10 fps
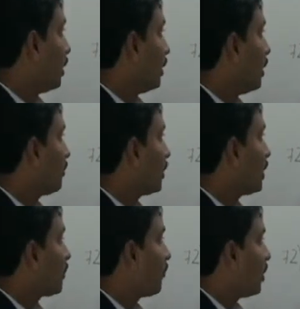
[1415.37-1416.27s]
Now
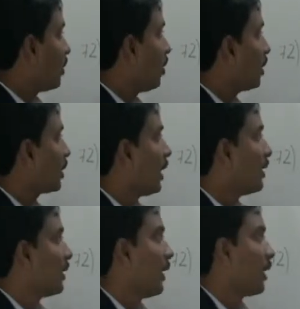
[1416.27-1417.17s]
this phenol
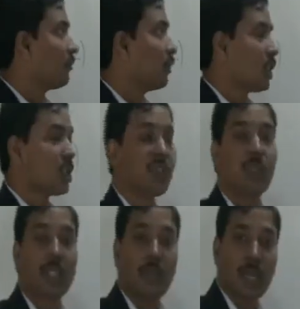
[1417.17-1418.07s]
can react with
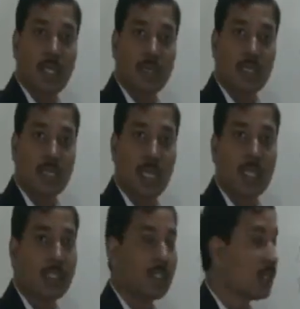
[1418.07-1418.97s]
sodium
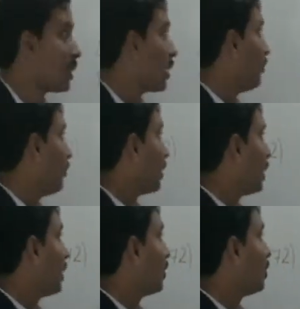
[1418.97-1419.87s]
hydroxide and it is
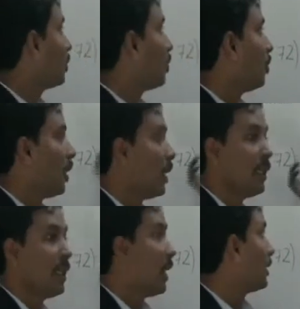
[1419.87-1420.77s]
converted into
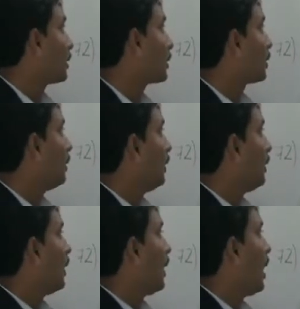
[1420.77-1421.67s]
ONA, as
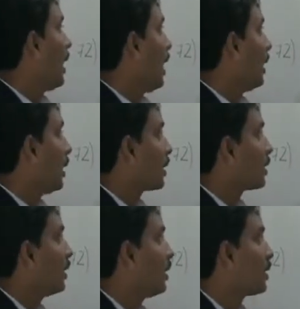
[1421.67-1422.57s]
an
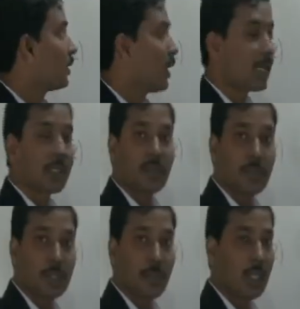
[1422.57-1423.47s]
acid is reacting
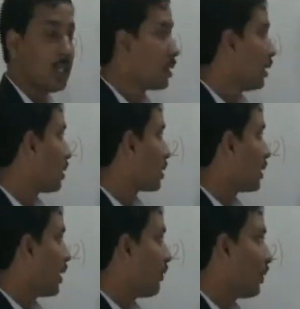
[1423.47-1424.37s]
with base. In the
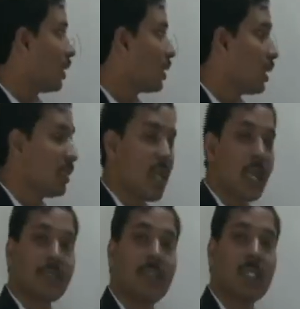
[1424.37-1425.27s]
same way it can
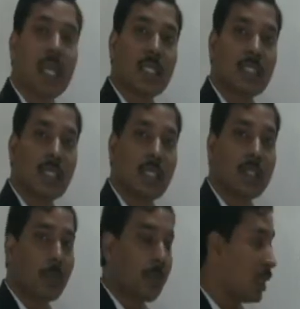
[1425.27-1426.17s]
react with an acid as
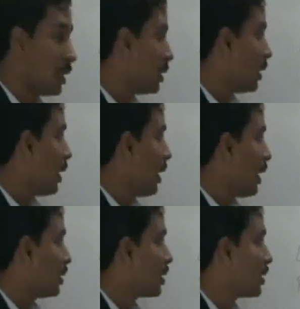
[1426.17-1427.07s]
a base,
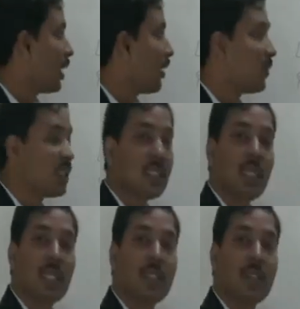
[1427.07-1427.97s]
and this is
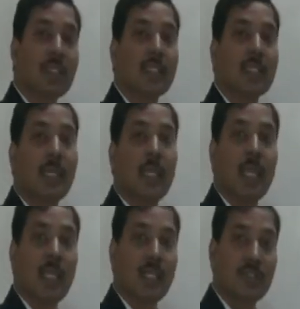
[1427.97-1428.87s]
FeCl3 is an
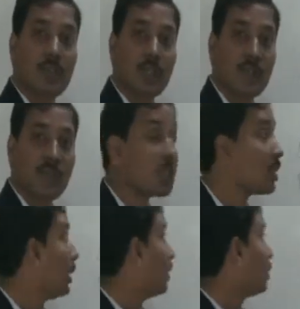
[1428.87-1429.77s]
electron
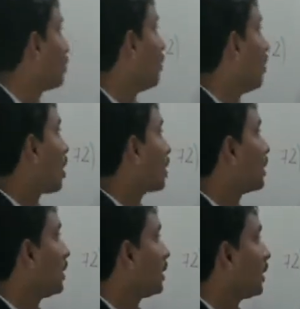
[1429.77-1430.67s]
deficient, so
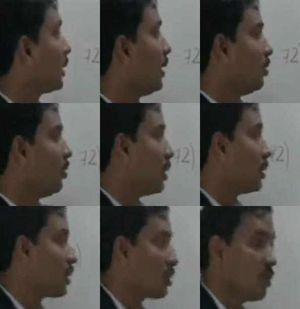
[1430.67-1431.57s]
oxygen can
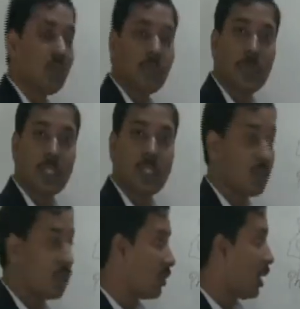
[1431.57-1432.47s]
donate its lone pair,
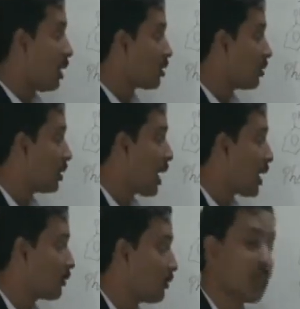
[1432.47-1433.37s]
so it will also
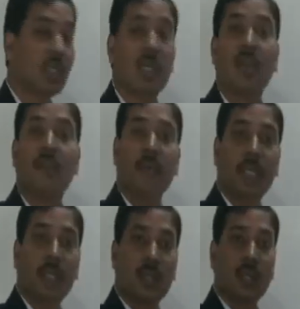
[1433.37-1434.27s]
react with
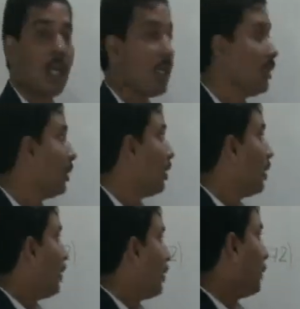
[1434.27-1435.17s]
ferric chloride,
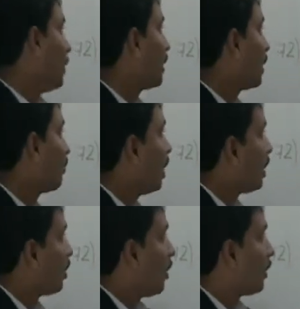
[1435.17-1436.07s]
but it
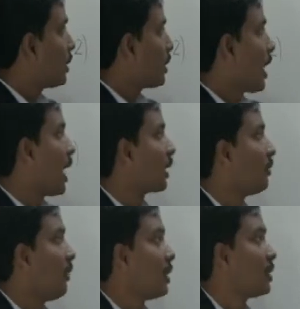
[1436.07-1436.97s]
will not
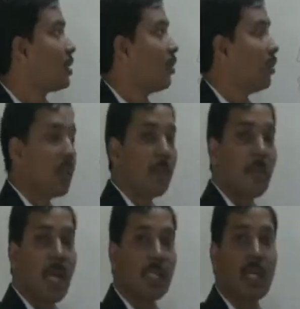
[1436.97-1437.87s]
react with sodium
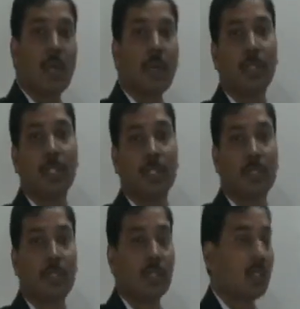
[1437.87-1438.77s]

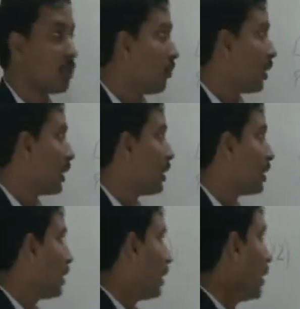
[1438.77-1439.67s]
bicarbonates. So we can
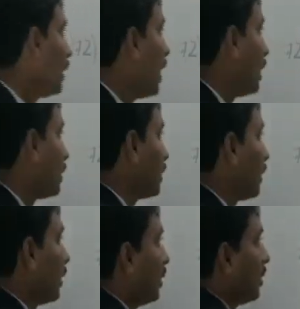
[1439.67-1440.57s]
say answer
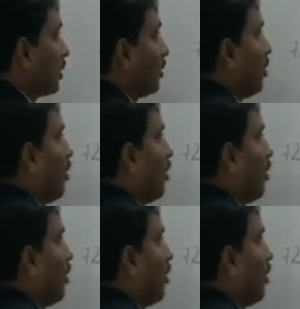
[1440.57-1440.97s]
is